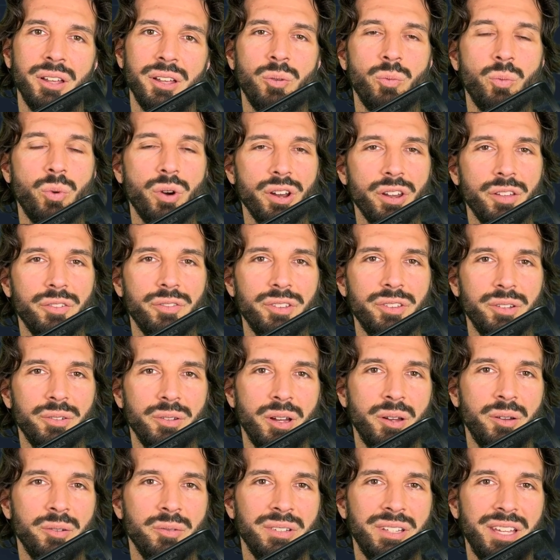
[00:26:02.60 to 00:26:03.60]
one of
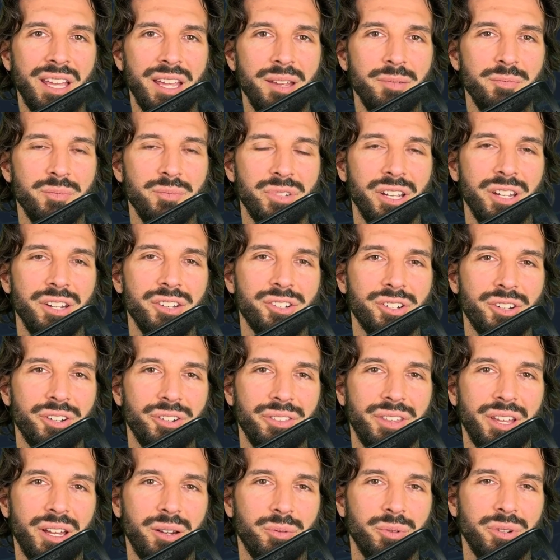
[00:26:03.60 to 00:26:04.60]
the game
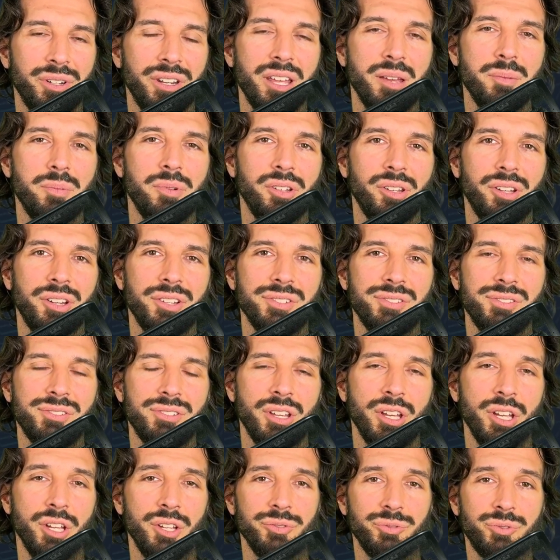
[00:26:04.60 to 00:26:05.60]
changer that will enable us